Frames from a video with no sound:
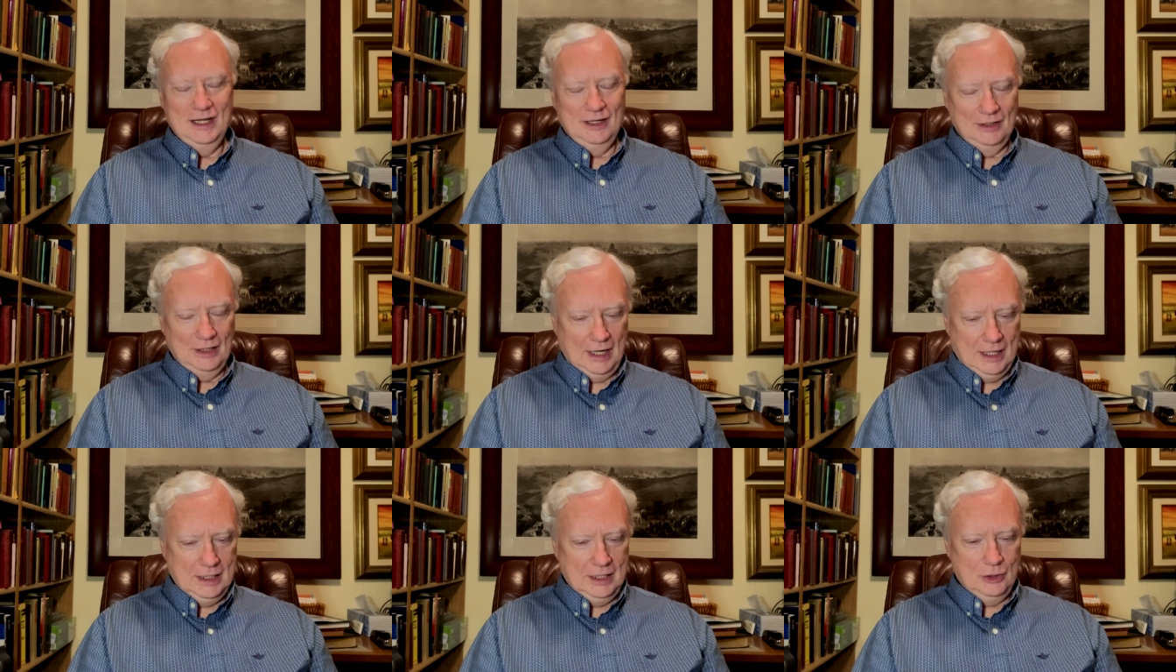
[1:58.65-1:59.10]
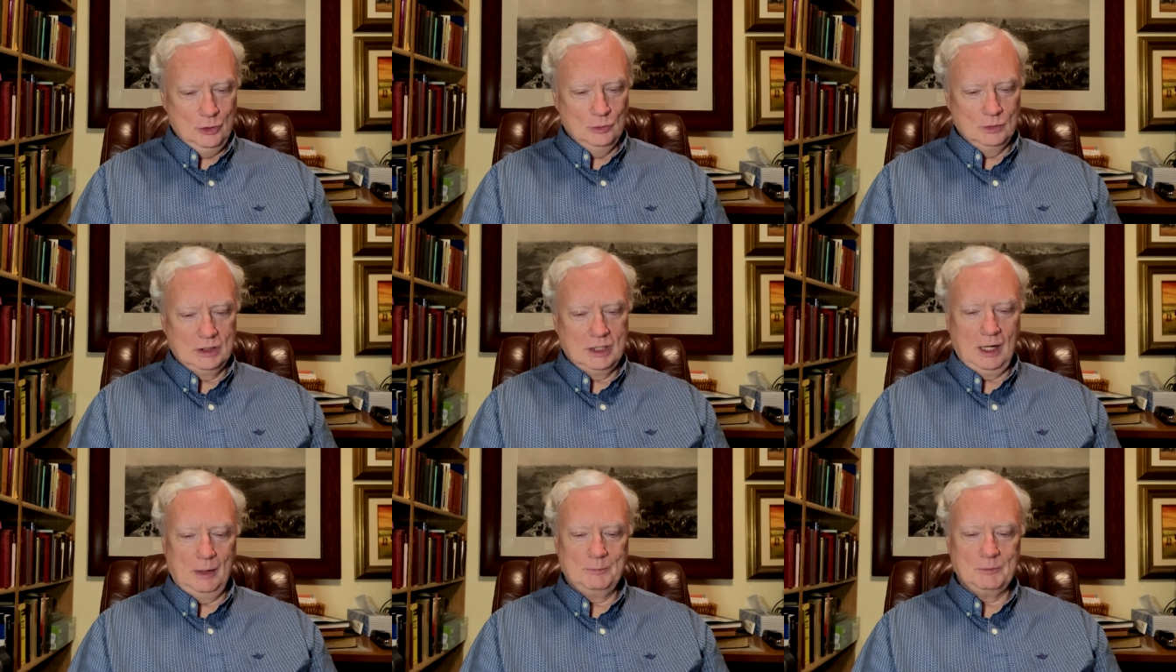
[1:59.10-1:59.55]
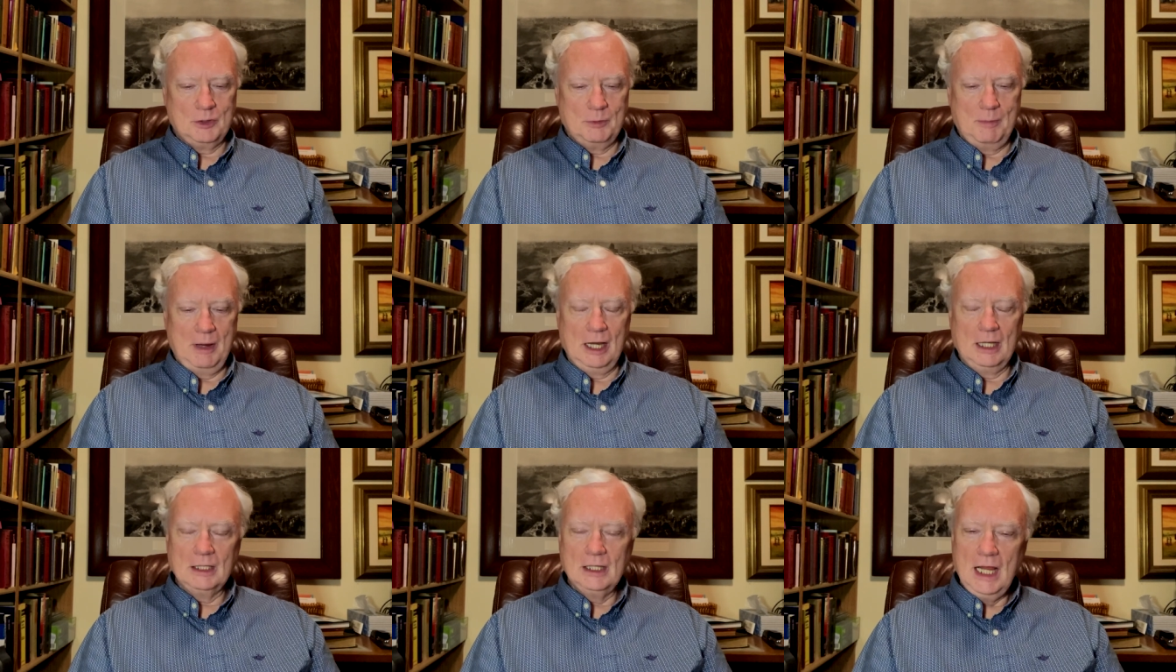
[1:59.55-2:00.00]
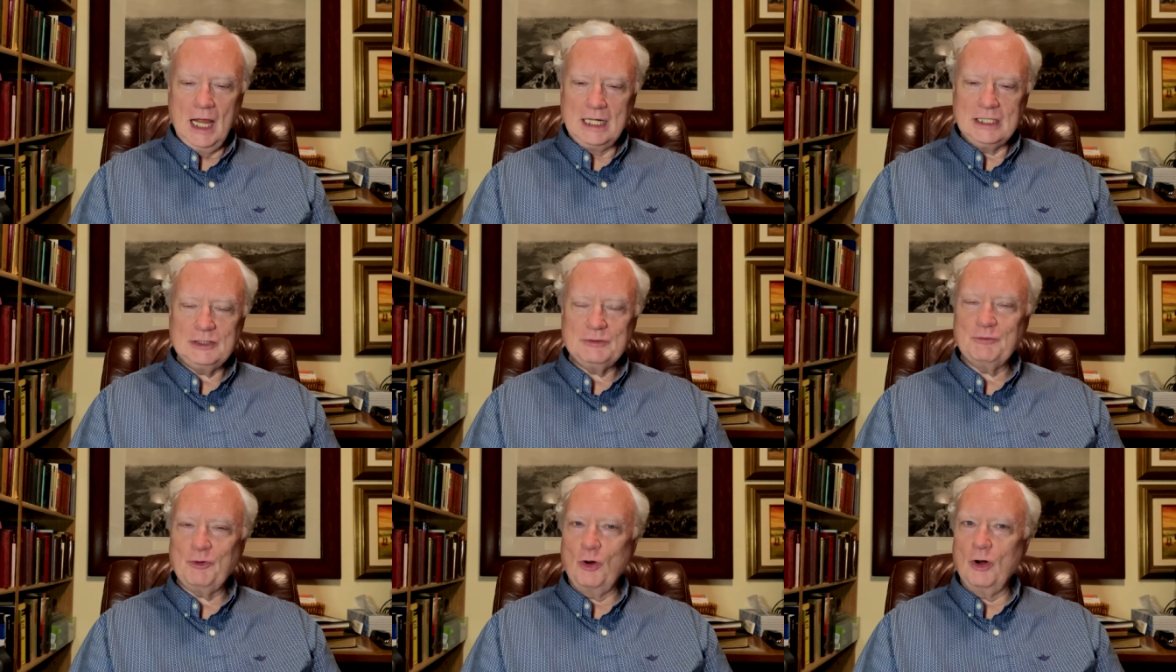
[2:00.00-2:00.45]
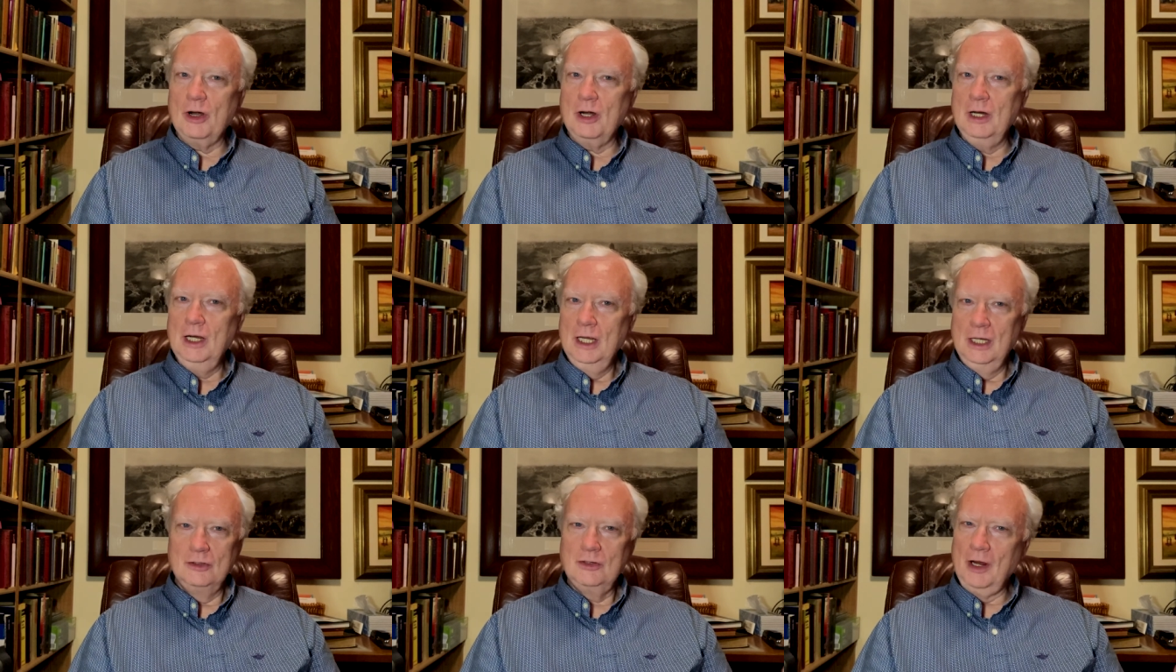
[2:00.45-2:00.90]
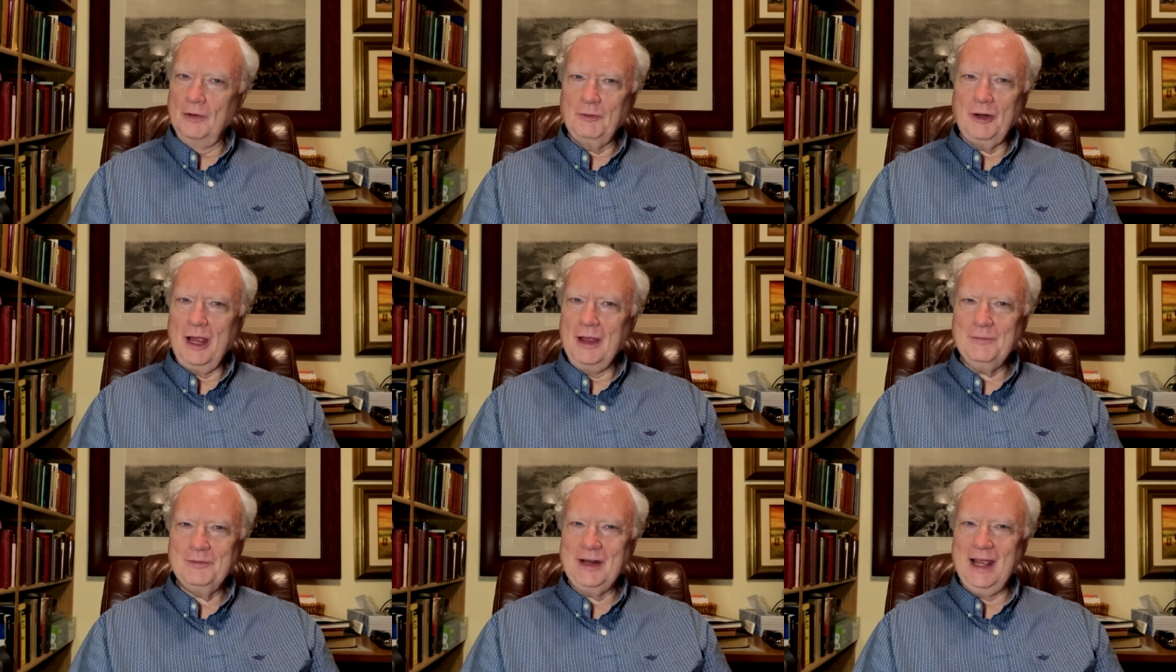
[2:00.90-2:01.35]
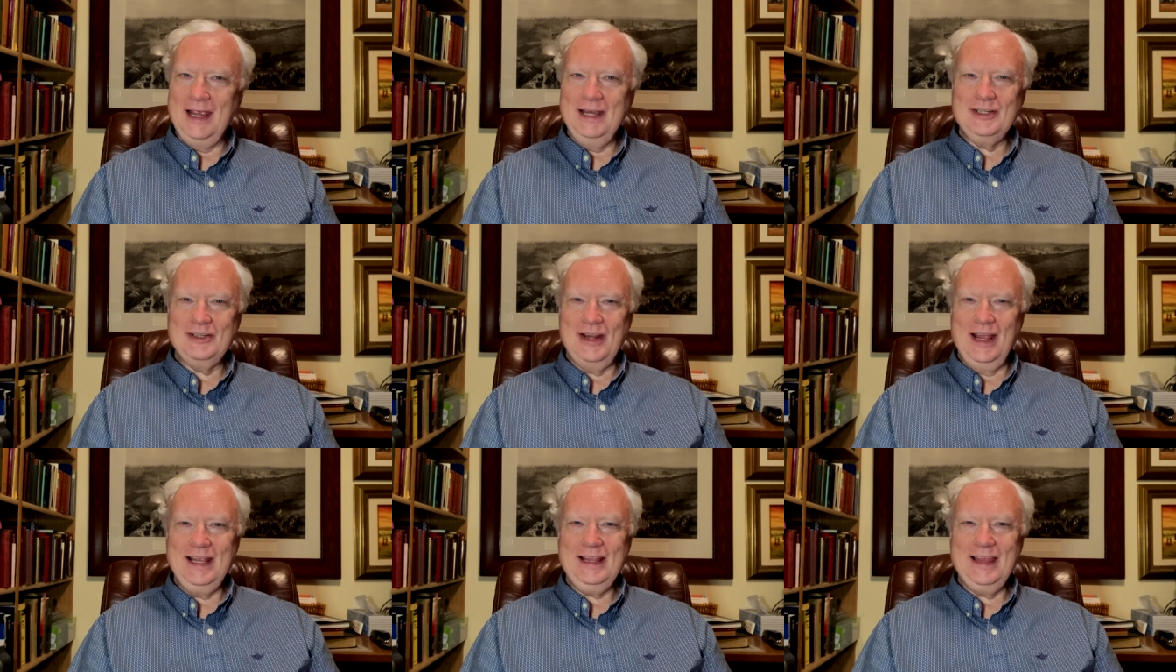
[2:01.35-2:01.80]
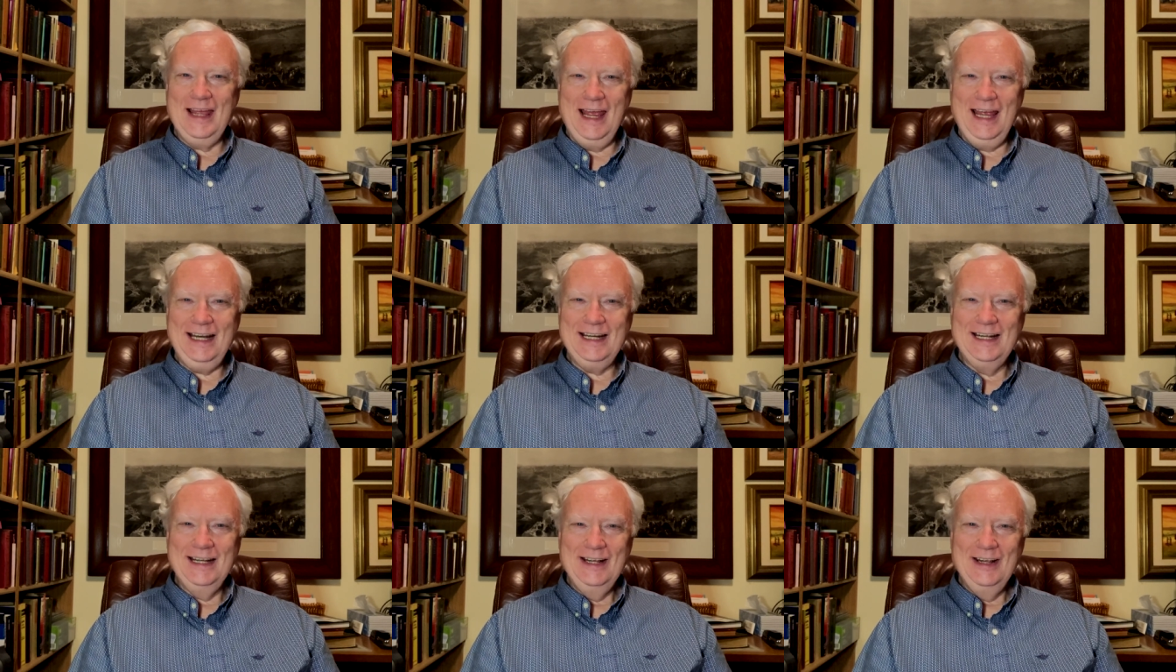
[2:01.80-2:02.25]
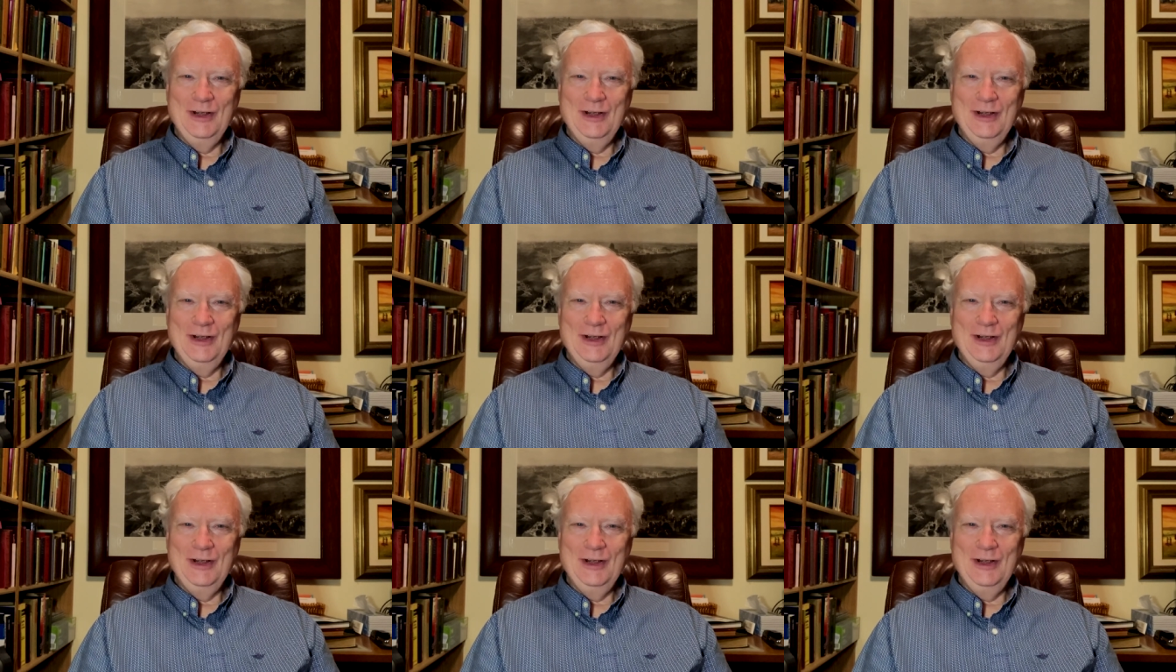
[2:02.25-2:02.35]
lady who had come to make lunch for her. You ever have days like that?